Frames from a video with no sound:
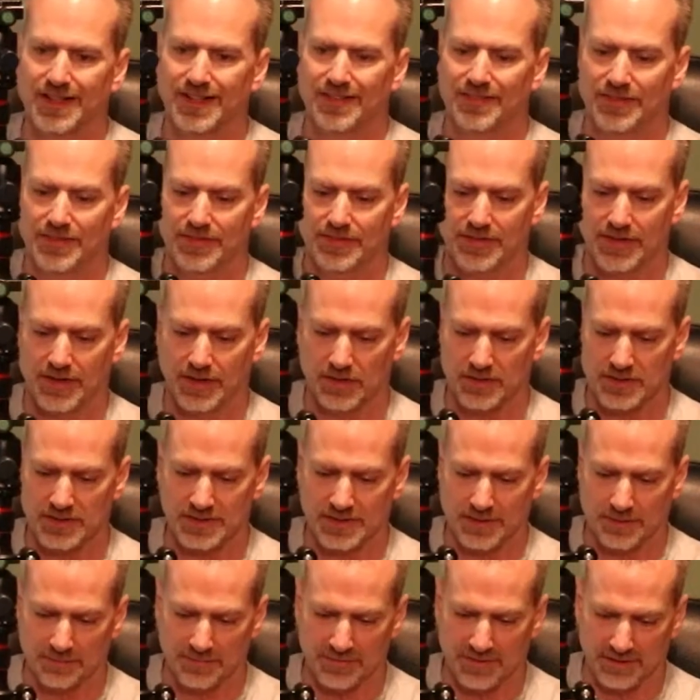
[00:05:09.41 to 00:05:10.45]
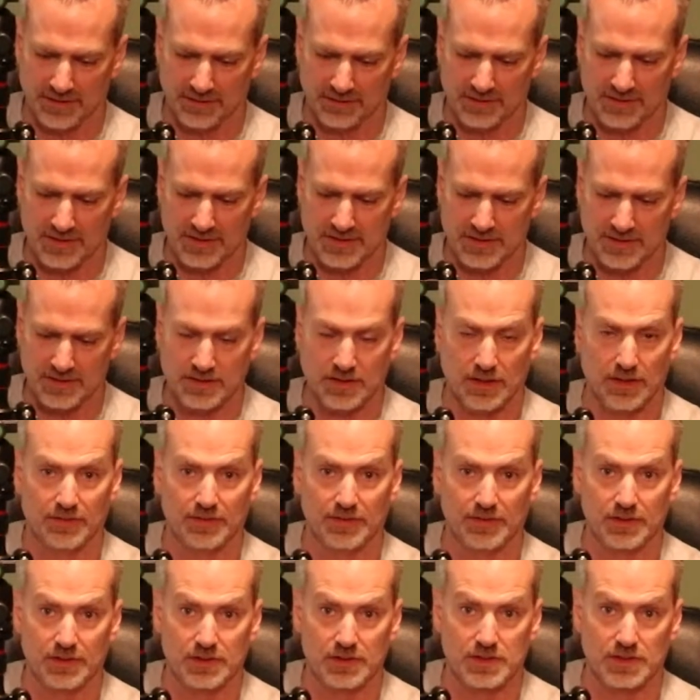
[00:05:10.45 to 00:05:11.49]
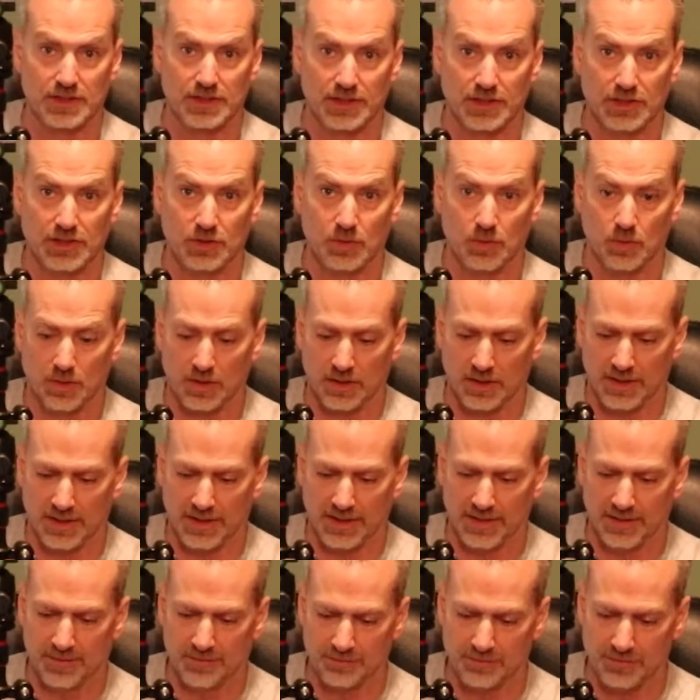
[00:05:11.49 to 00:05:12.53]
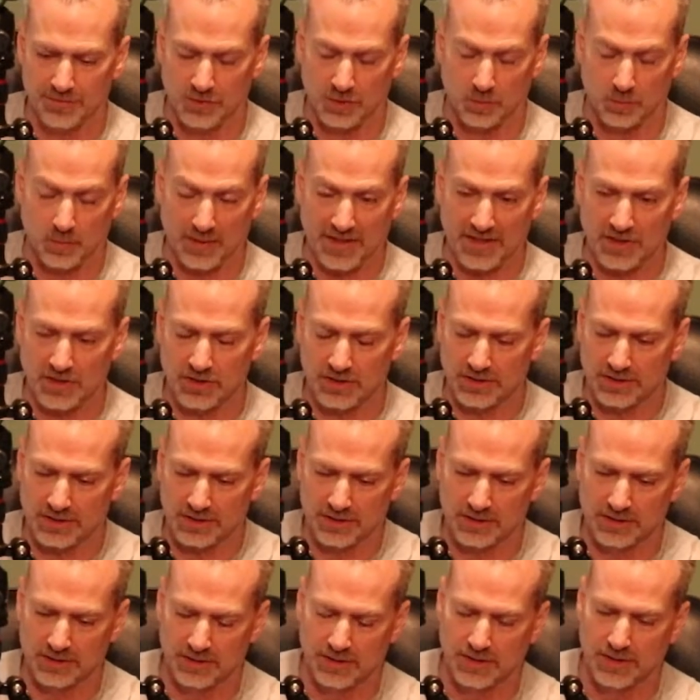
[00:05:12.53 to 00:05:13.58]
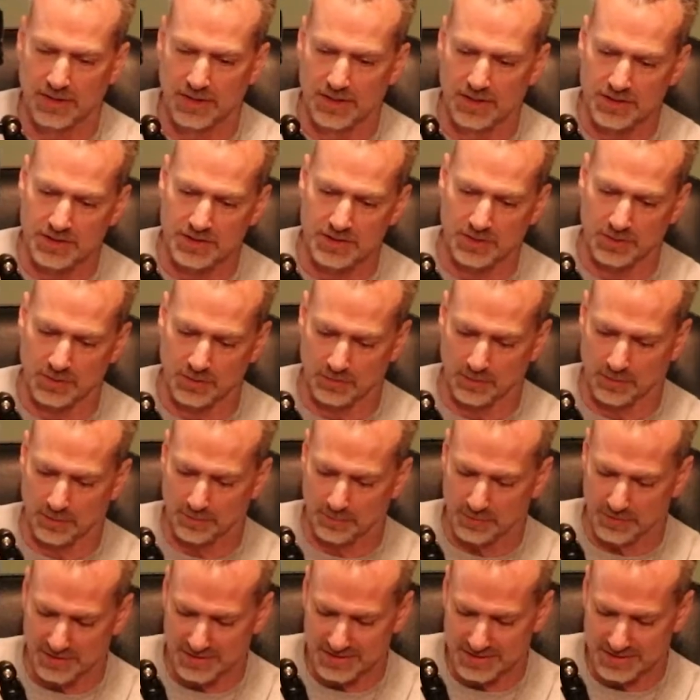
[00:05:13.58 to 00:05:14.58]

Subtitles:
Then there's something, this is obviously your weight hook. So you want to put a